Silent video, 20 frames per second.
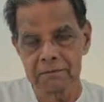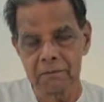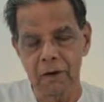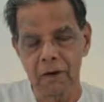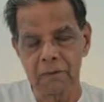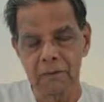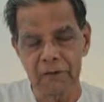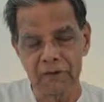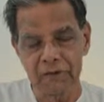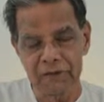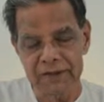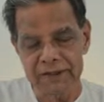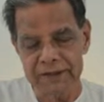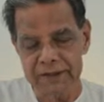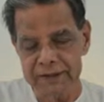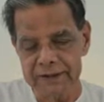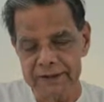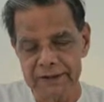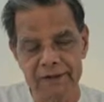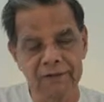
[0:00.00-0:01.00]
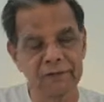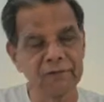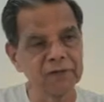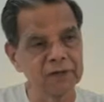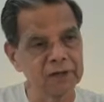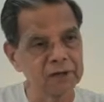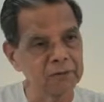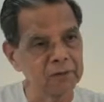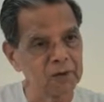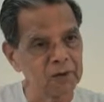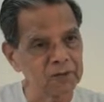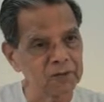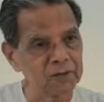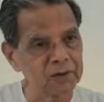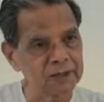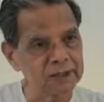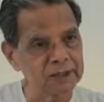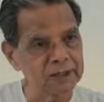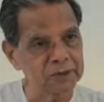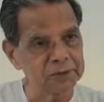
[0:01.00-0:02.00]
Mob of visions, very
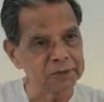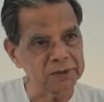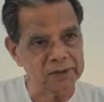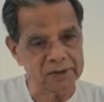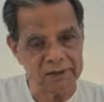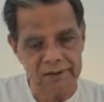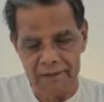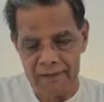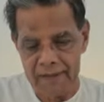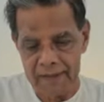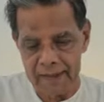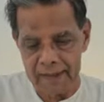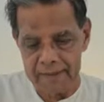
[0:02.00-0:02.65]
beautiful description.